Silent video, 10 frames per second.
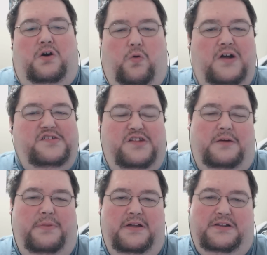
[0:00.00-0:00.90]
What's
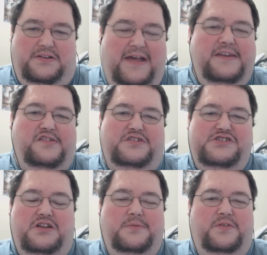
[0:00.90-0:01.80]
up, ladies and
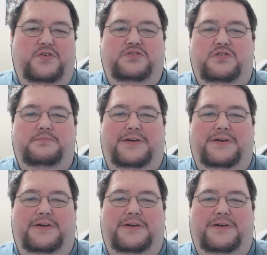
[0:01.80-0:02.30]
gentlemen of YouTube?